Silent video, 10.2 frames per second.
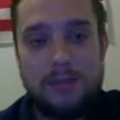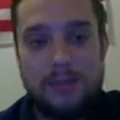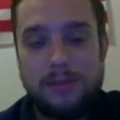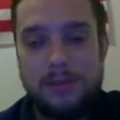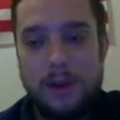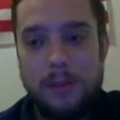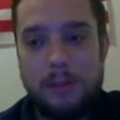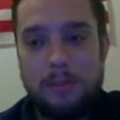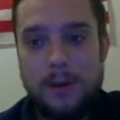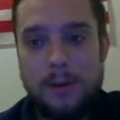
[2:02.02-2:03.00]
a
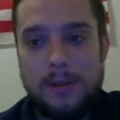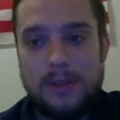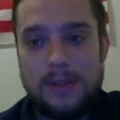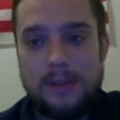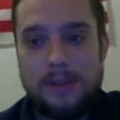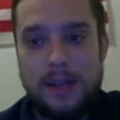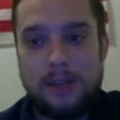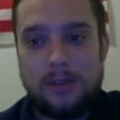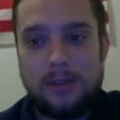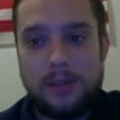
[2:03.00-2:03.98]
business
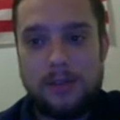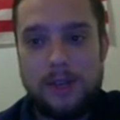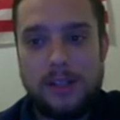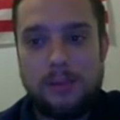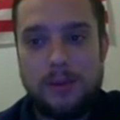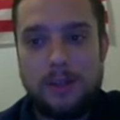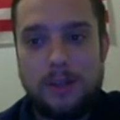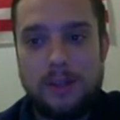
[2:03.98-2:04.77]
page for your Facebook,